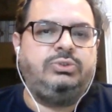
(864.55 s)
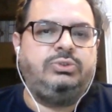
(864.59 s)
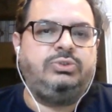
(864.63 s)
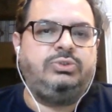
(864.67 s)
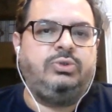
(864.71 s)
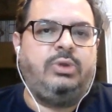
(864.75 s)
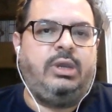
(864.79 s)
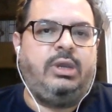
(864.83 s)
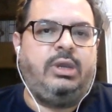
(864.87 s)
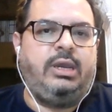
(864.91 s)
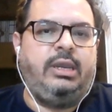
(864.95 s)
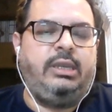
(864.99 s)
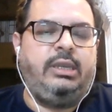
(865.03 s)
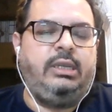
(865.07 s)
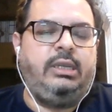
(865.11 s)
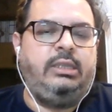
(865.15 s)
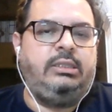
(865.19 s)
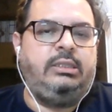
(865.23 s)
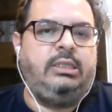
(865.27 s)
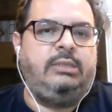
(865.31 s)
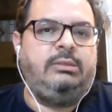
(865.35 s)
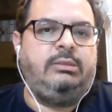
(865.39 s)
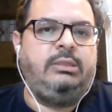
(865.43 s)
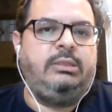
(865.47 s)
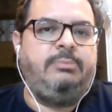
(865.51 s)
So
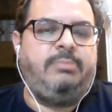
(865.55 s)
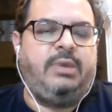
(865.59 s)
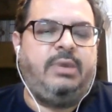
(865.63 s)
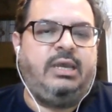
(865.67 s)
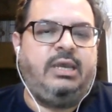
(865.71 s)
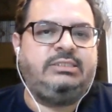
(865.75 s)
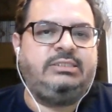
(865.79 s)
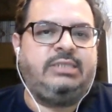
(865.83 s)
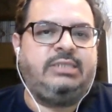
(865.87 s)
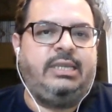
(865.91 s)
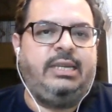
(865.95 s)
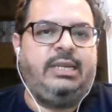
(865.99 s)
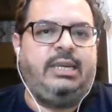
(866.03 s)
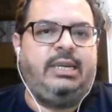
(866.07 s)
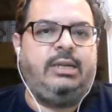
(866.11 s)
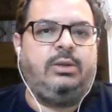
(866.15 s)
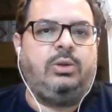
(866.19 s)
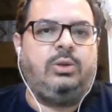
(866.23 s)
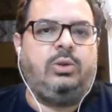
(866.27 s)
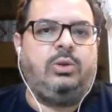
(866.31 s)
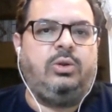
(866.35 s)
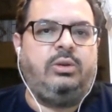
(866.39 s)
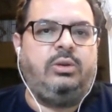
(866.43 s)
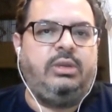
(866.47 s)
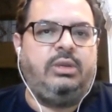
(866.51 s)
in the past I had
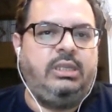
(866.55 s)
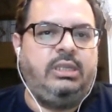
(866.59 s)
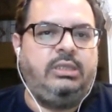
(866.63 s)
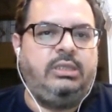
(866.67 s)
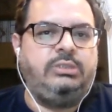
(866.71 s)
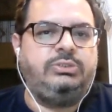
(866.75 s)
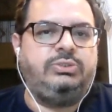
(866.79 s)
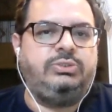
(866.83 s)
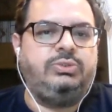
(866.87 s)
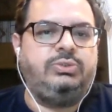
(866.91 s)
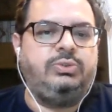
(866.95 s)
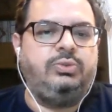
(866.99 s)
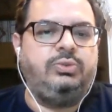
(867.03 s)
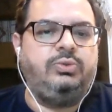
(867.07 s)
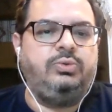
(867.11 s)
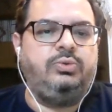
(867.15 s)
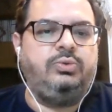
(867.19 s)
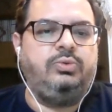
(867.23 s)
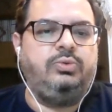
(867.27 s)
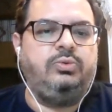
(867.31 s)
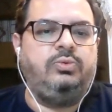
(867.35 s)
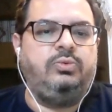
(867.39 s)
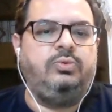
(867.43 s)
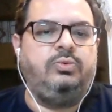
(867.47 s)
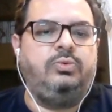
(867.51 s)
colleagues
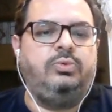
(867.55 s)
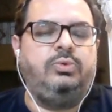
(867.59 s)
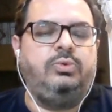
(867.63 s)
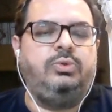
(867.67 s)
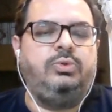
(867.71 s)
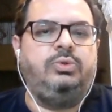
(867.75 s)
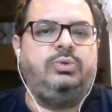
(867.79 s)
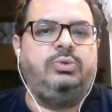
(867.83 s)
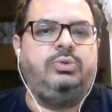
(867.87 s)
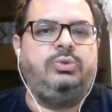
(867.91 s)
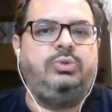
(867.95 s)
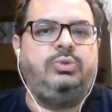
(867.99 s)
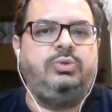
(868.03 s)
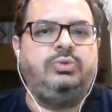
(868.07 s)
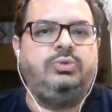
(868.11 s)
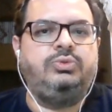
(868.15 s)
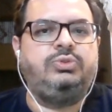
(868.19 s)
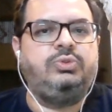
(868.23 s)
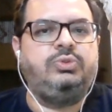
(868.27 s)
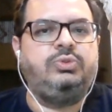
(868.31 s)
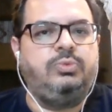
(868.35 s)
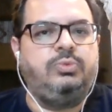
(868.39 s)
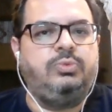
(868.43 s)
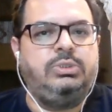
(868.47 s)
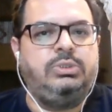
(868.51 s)
who used
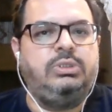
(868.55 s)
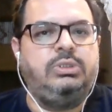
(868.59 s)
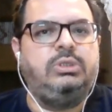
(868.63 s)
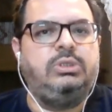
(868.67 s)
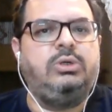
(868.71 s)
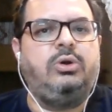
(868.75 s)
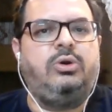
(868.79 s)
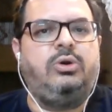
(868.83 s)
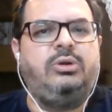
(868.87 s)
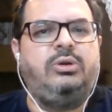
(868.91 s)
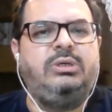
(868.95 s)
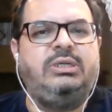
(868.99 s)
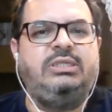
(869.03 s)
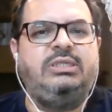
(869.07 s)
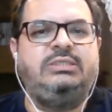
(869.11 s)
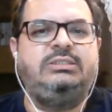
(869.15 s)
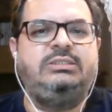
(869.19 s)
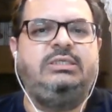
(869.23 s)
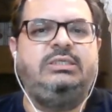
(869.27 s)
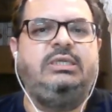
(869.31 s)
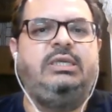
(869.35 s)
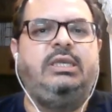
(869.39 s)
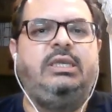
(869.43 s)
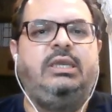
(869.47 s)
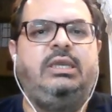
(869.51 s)
to work on
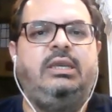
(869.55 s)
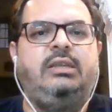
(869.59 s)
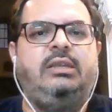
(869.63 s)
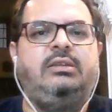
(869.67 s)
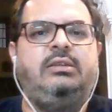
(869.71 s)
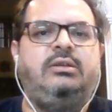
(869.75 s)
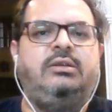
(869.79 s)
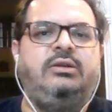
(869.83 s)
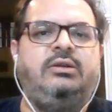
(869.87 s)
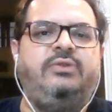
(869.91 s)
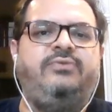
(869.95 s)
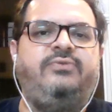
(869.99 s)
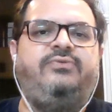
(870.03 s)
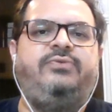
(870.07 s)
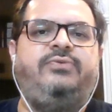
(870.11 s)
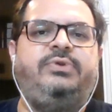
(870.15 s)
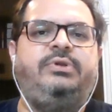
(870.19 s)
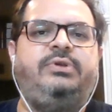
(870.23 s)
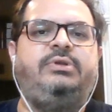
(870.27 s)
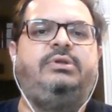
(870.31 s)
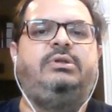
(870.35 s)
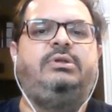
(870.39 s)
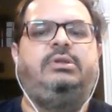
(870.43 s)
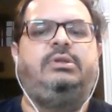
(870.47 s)
TCK and the different